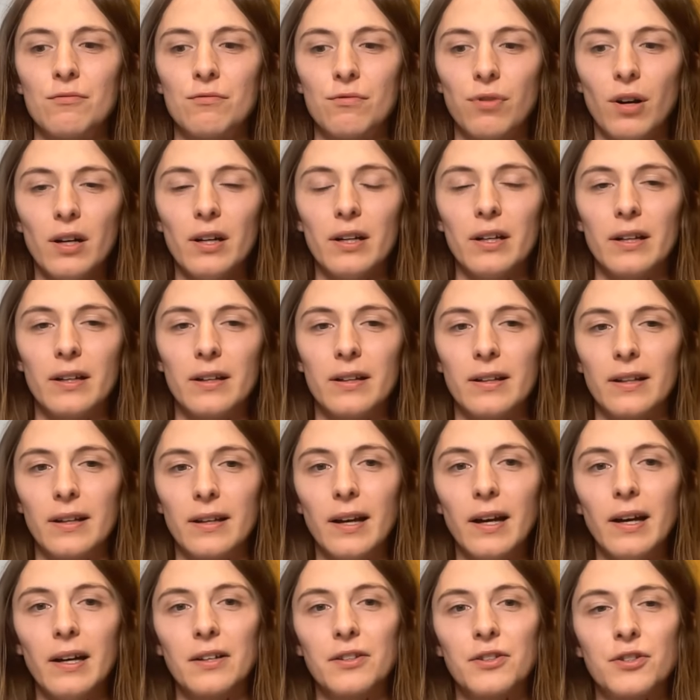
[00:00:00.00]
Right.
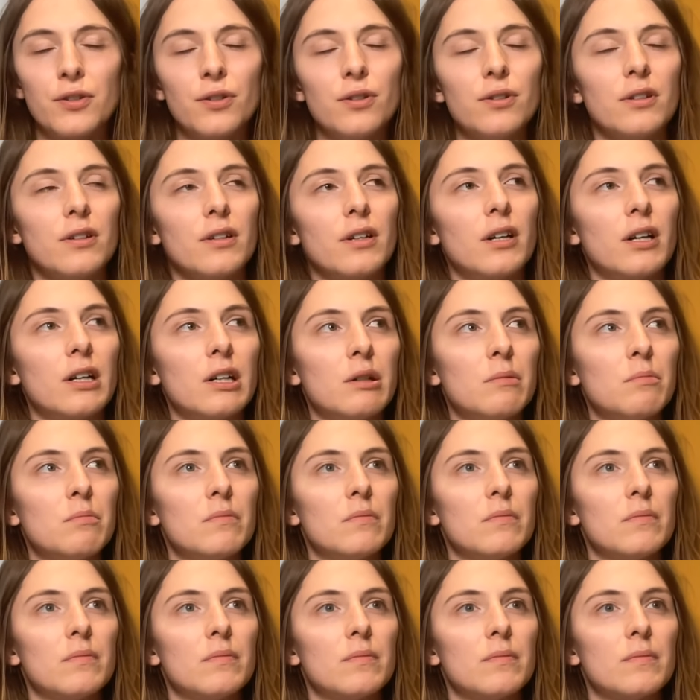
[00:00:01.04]
Yeah. Sure.
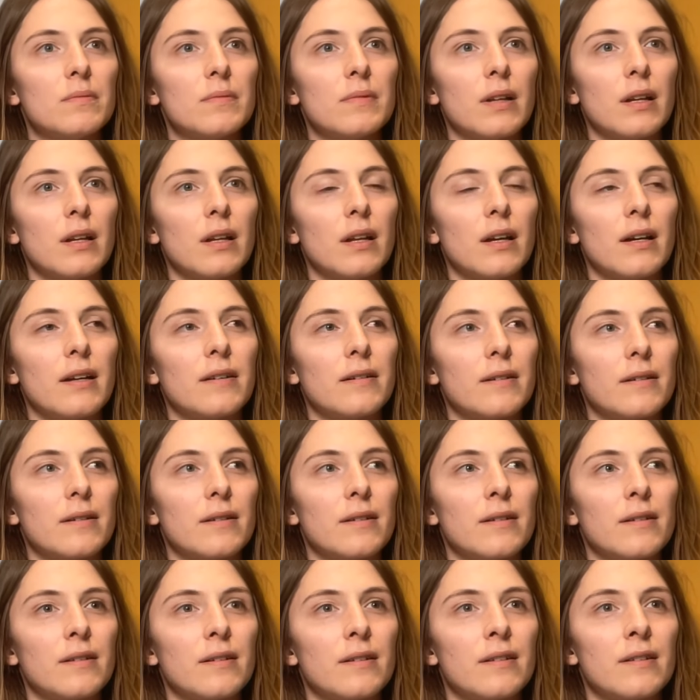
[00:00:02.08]
Um, like,
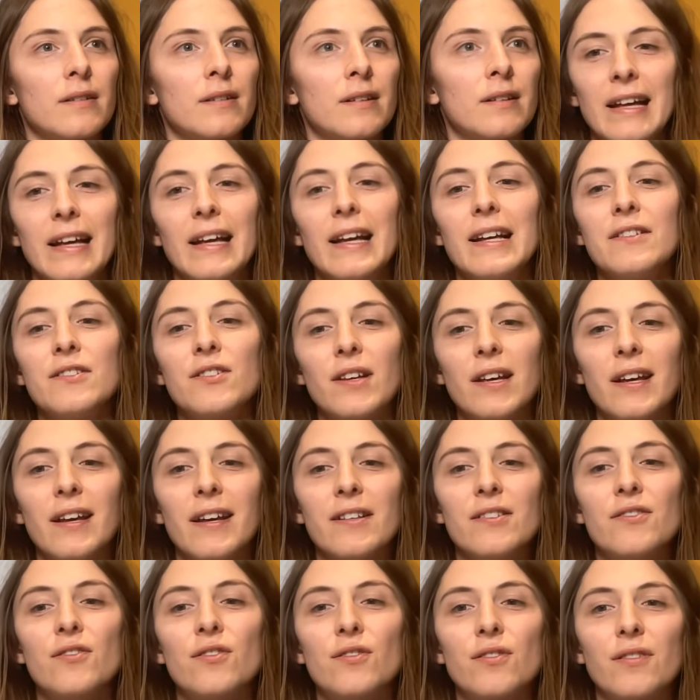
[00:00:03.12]
it's
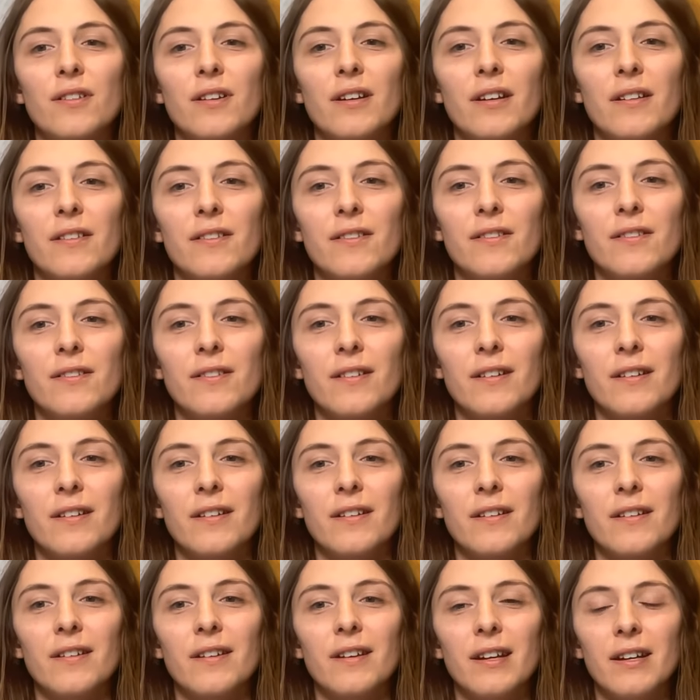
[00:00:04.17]
it's it's
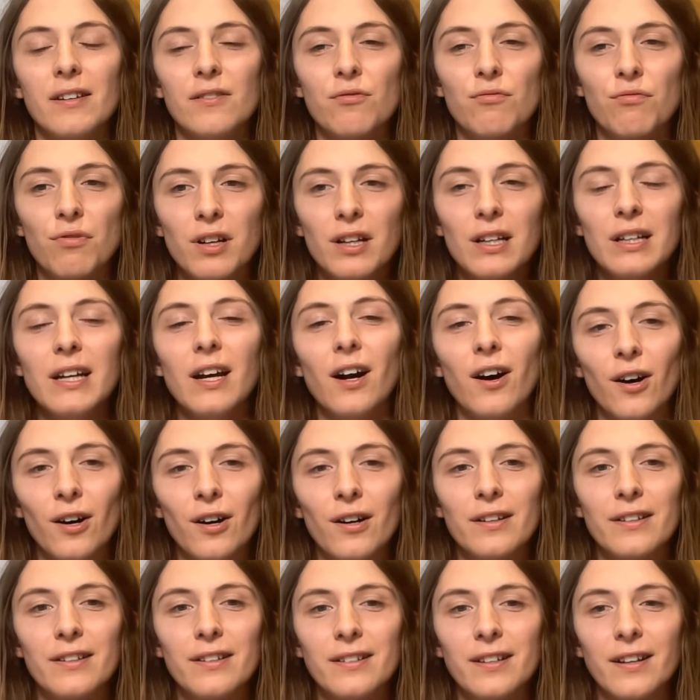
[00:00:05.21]
it's really
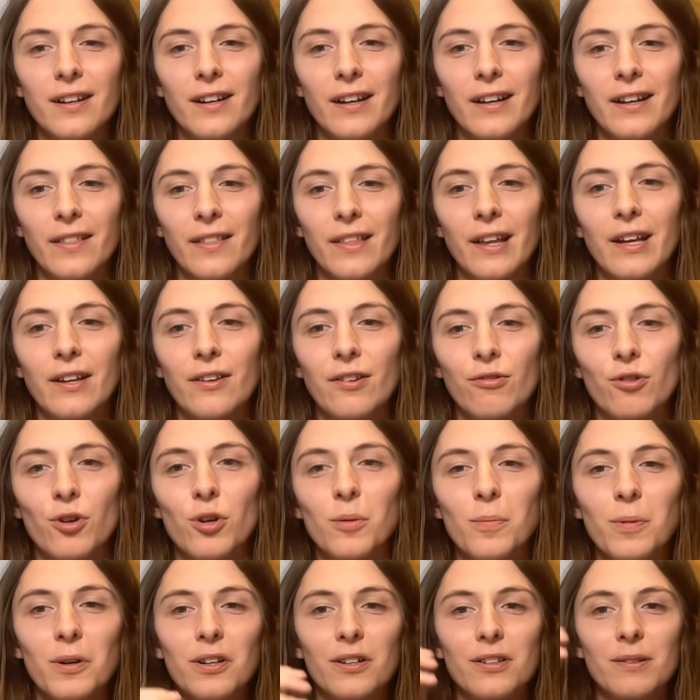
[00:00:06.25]
hard to like think through
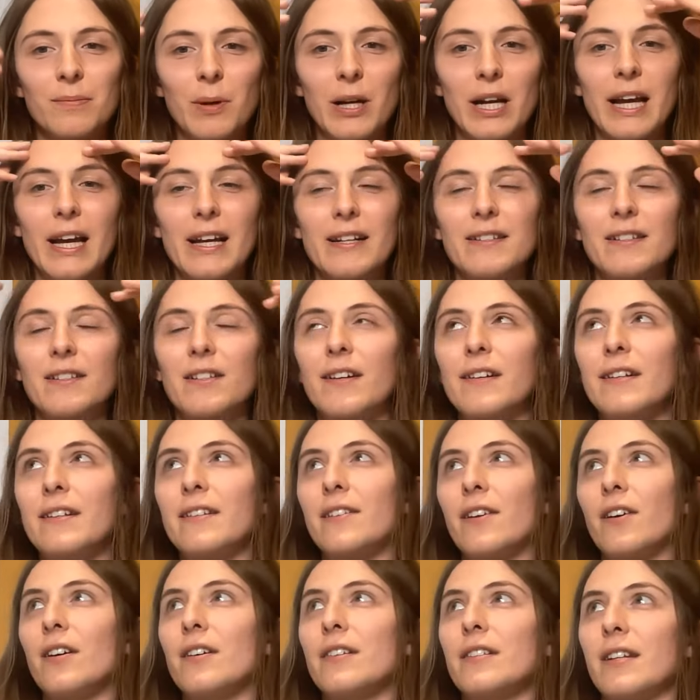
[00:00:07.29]
because my head's like
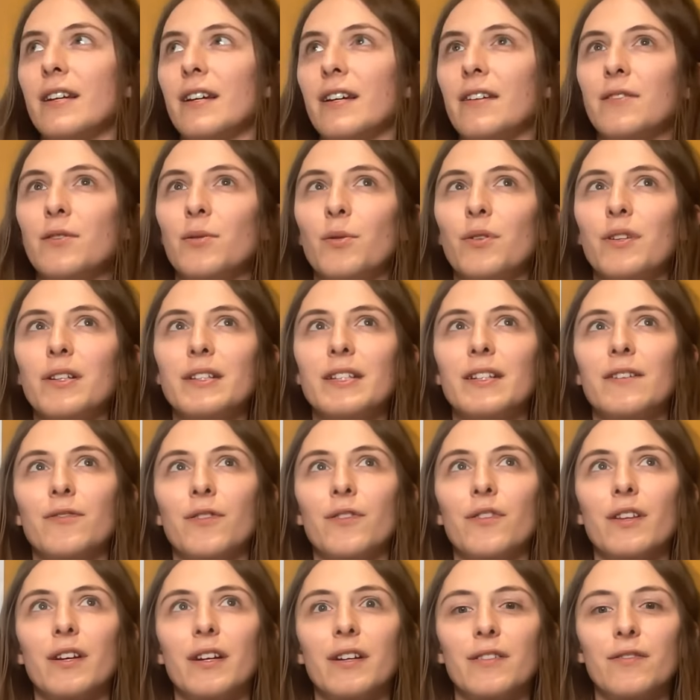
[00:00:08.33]
darting to all these
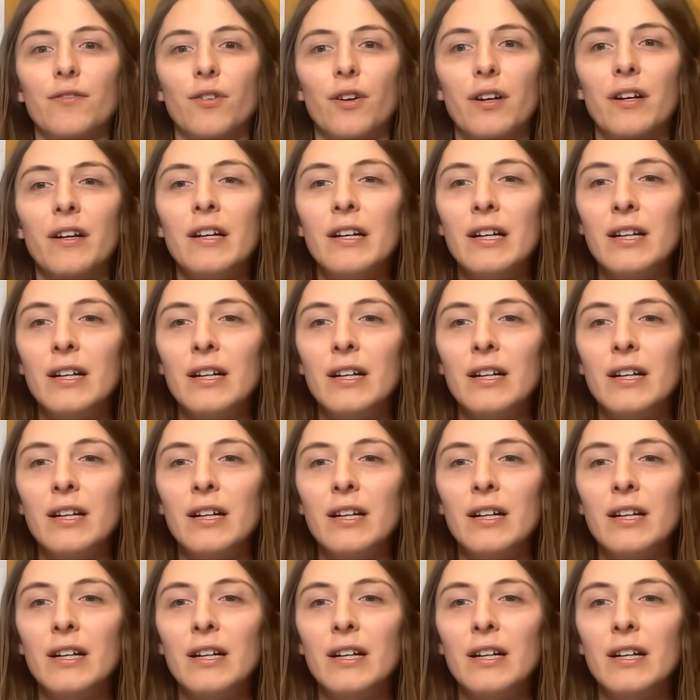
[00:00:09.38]
different things, right?